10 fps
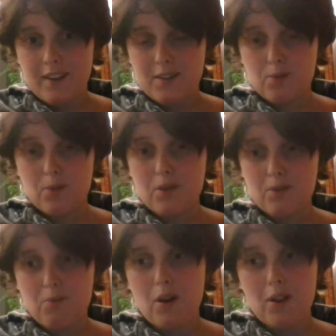it's one
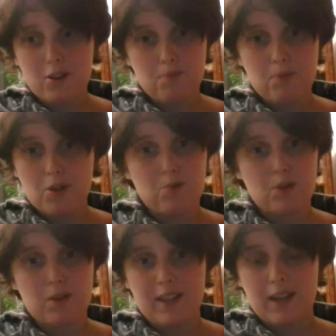of those
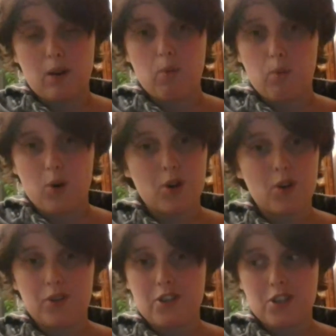books with like a
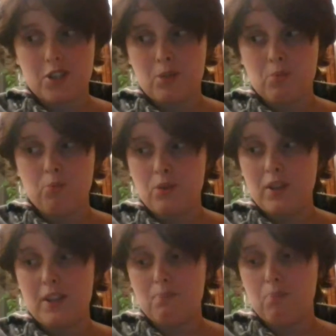world that just
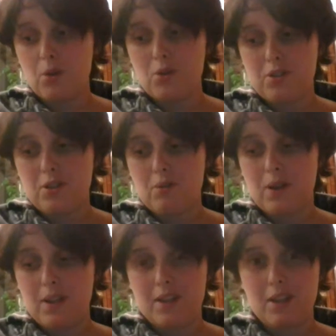really pulls
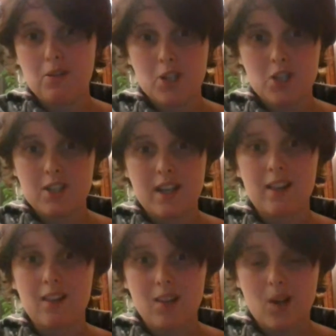you in. You can just
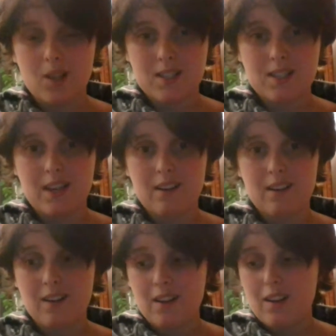get lost
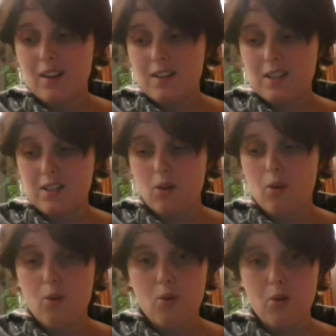in this
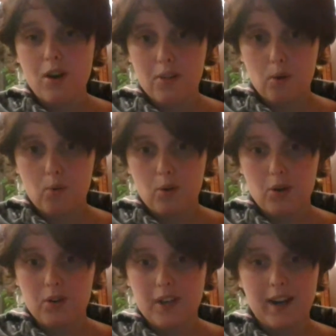whole other
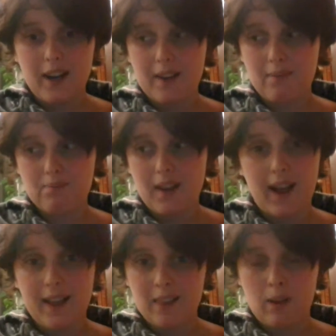world, and I
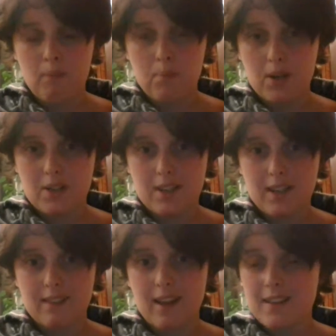love books
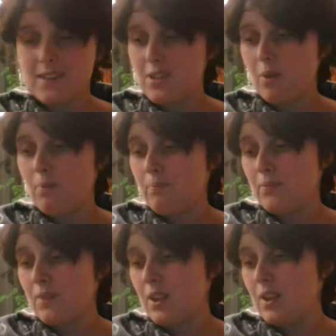like that. So
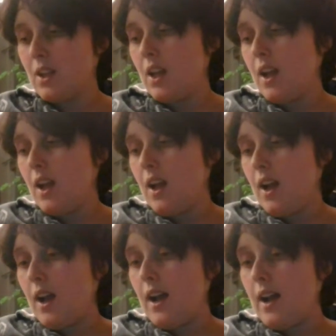
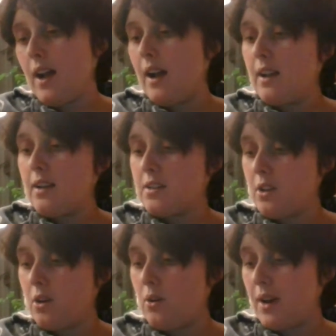
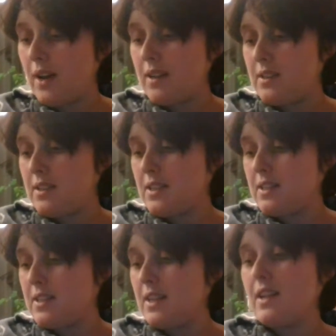as you
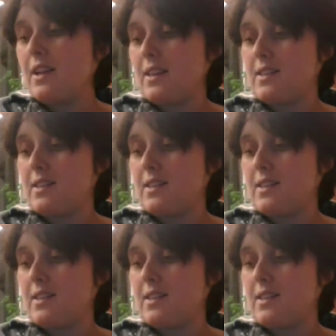can see,